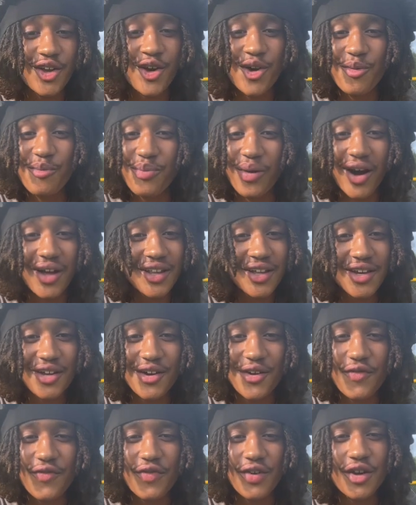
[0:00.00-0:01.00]
you're probably
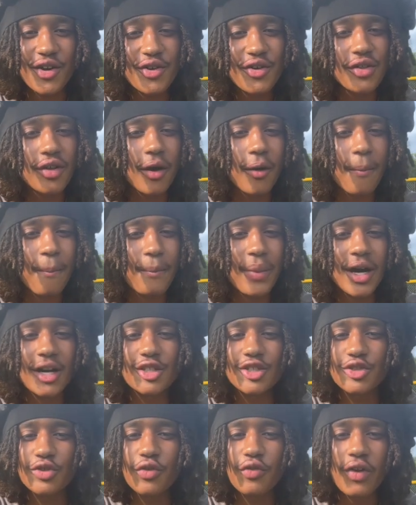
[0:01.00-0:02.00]
gonna feel the
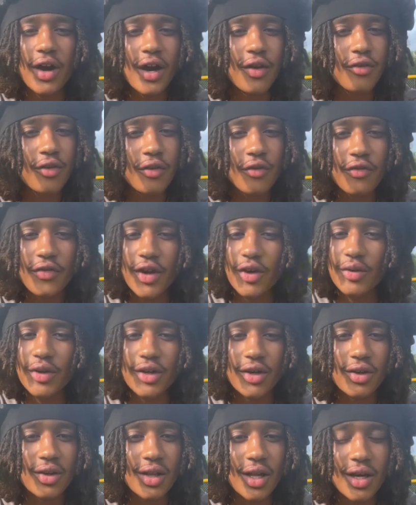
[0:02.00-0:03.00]
best you've ever felt
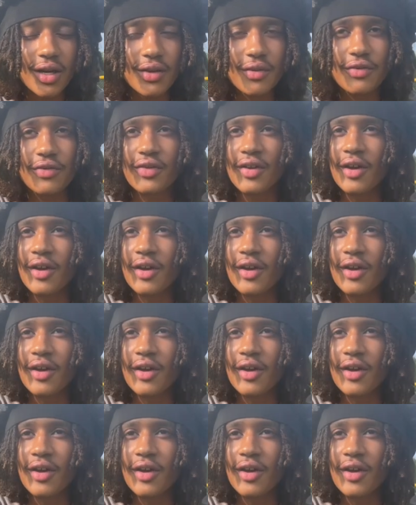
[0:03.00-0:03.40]
in your life.